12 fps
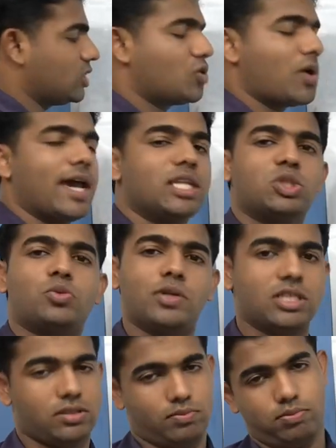
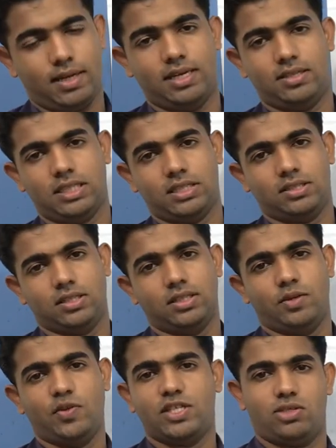transverse plane.
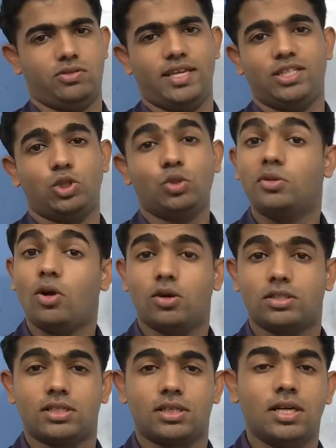The first thing to
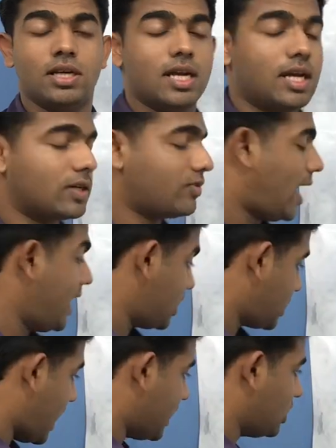note.
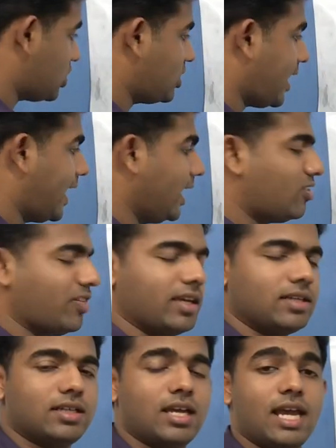Right, and the second
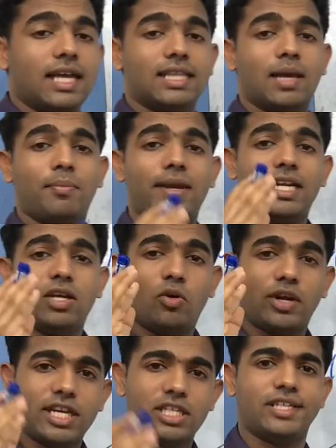thing, the medial
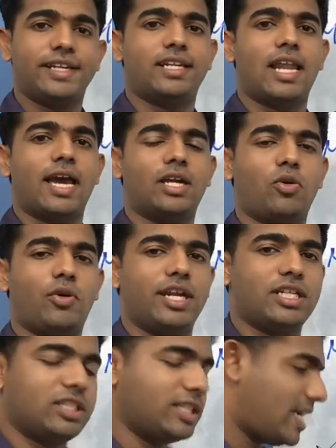rotation and lateral
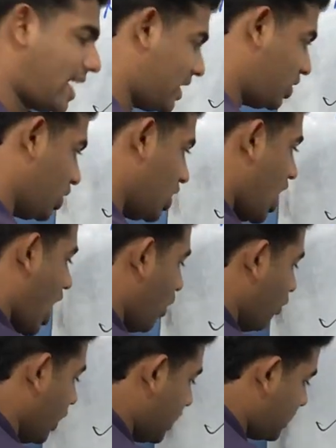rotation has a
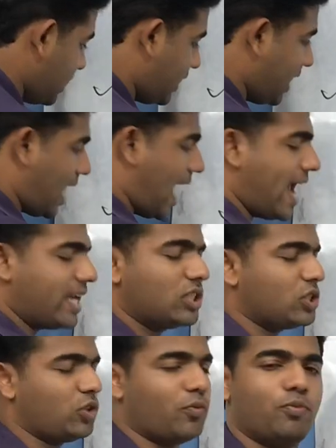vertical
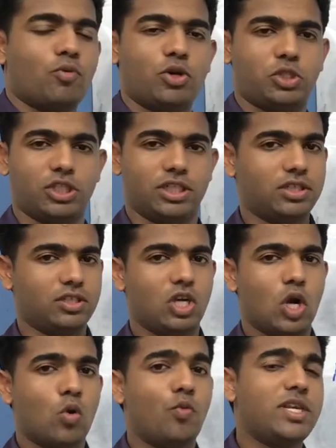axis of motion,
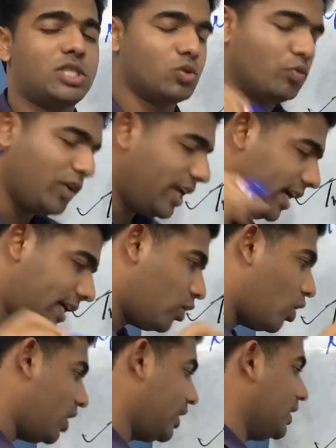which we
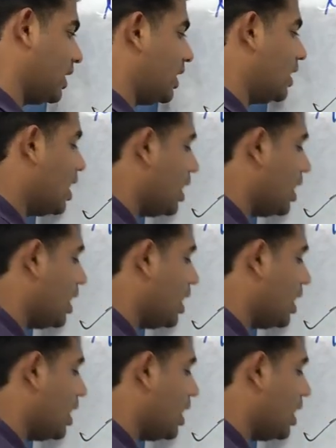call here